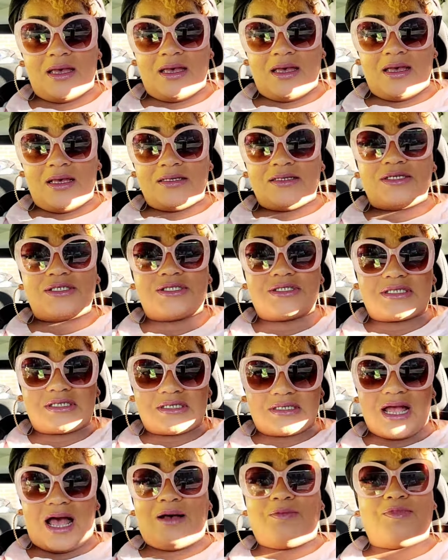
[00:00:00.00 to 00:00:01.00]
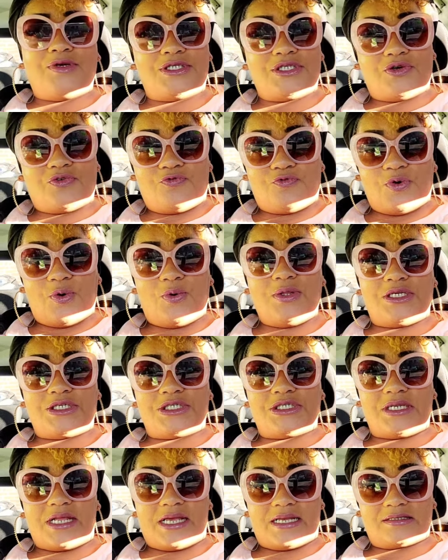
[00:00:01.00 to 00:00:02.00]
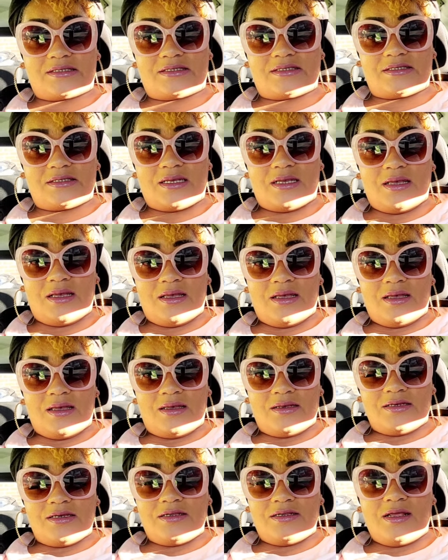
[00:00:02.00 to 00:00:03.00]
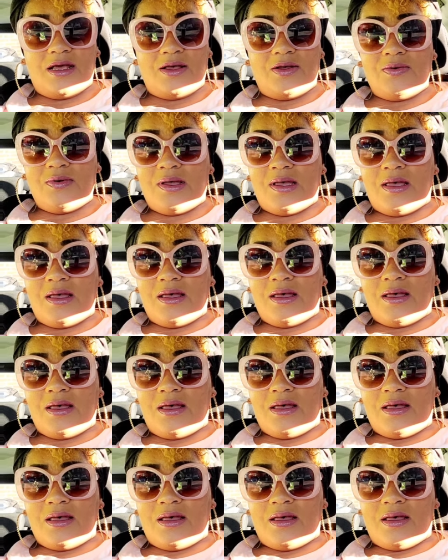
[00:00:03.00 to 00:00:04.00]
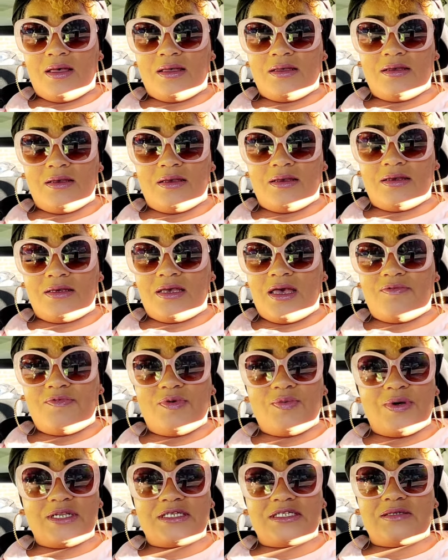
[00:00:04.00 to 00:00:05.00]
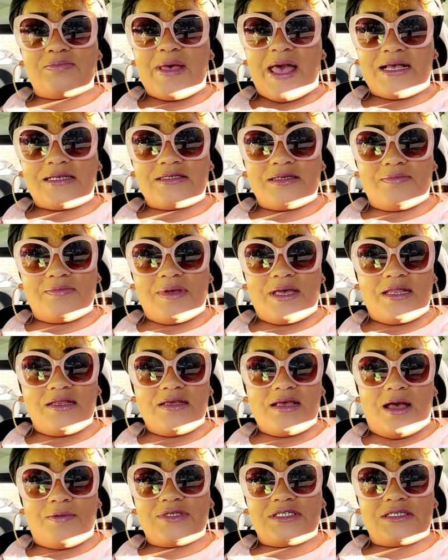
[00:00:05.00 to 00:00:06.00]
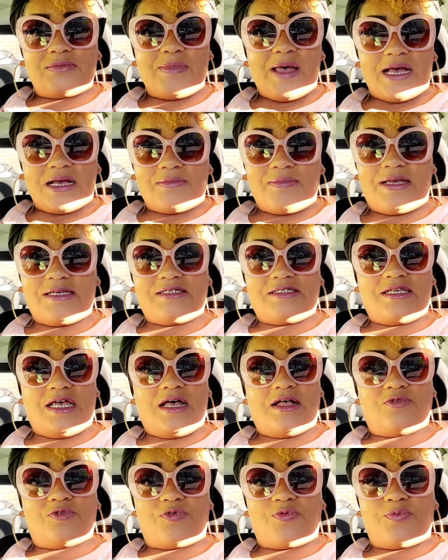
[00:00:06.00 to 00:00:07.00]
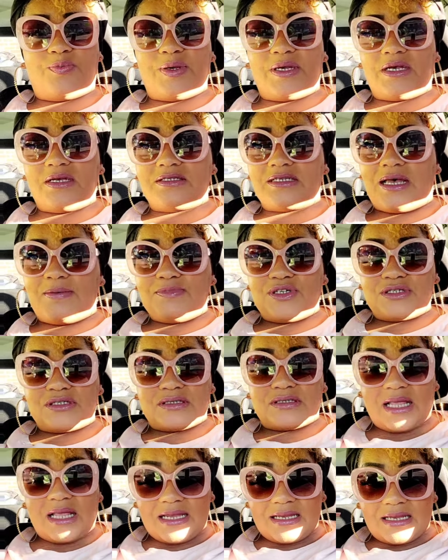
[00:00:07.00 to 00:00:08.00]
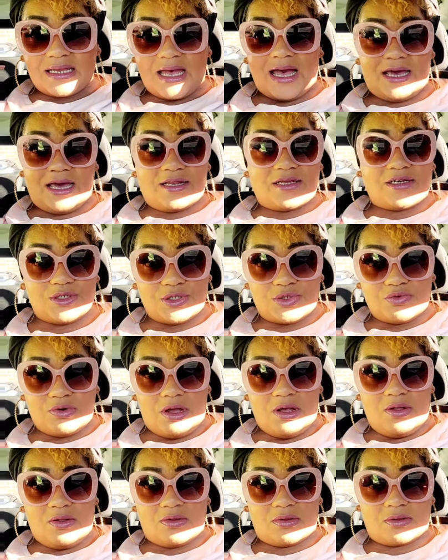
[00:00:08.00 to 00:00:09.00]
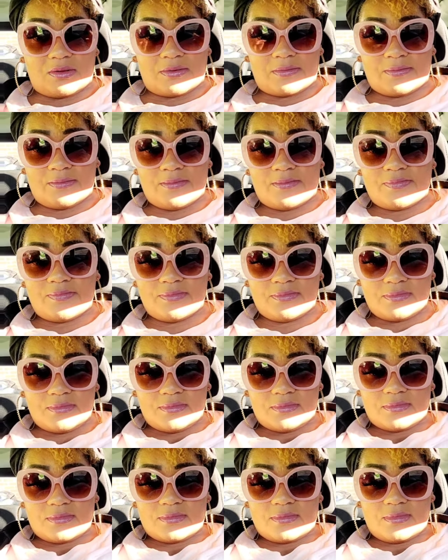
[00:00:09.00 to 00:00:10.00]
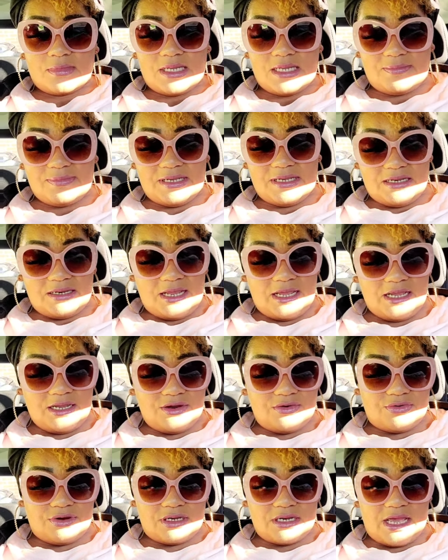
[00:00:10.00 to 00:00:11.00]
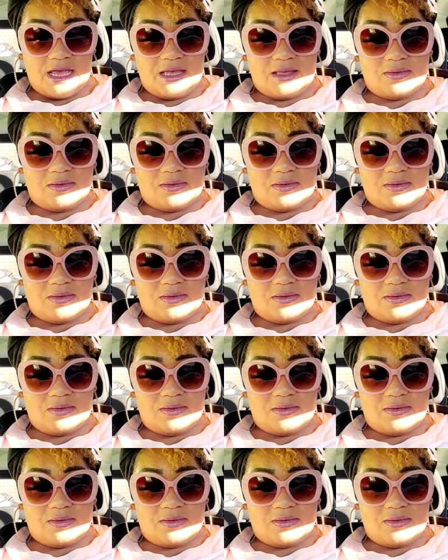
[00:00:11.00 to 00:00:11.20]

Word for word: You stop with your foolishness. You know? You ever want to smack somebody? I would smack myself because I'm just like out of control. And I'm getting angry now.